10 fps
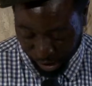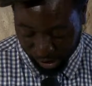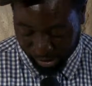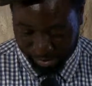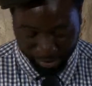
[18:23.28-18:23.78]

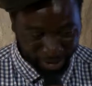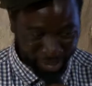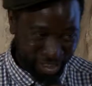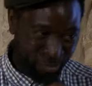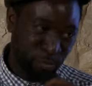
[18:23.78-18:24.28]

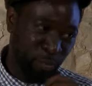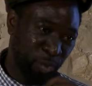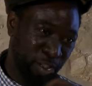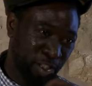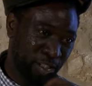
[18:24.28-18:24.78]
that
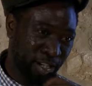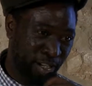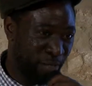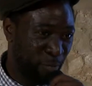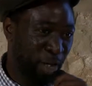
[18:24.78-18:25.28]
were just
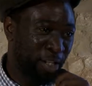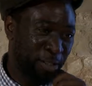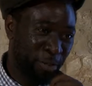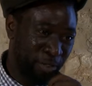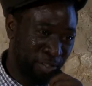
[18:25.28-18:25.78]
kind of
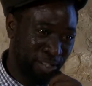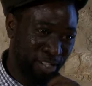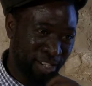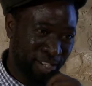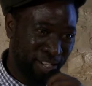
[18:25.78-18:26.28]
passed on.
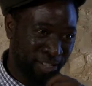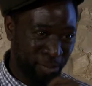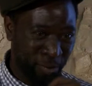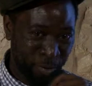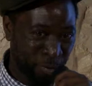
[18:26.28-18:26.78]
And
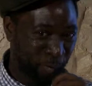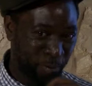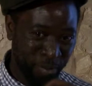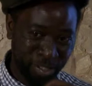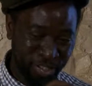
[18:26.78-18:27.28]

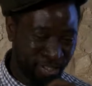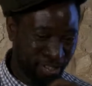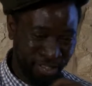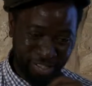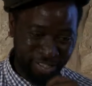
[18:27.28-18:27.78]
so
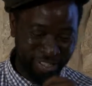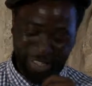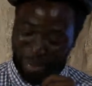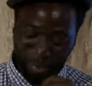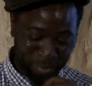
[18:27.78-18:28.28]

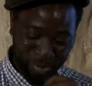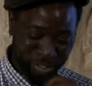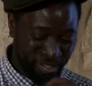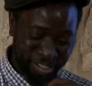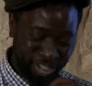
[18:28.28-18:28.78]
these are
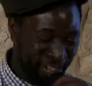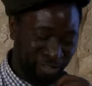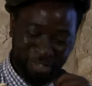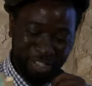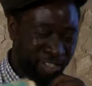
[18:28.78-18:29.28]
kind
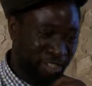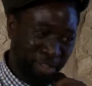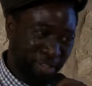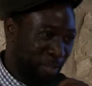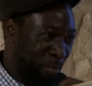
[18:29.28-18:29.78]
of
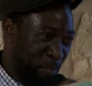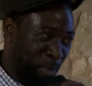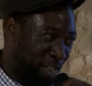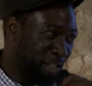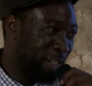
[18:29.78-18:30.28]
recent
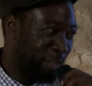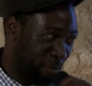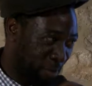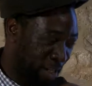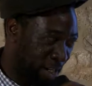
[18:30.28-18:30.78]

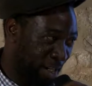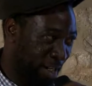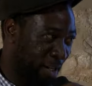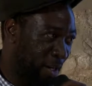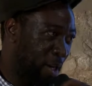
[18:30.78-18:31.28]
materials that
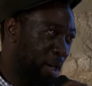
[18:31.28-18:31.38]
I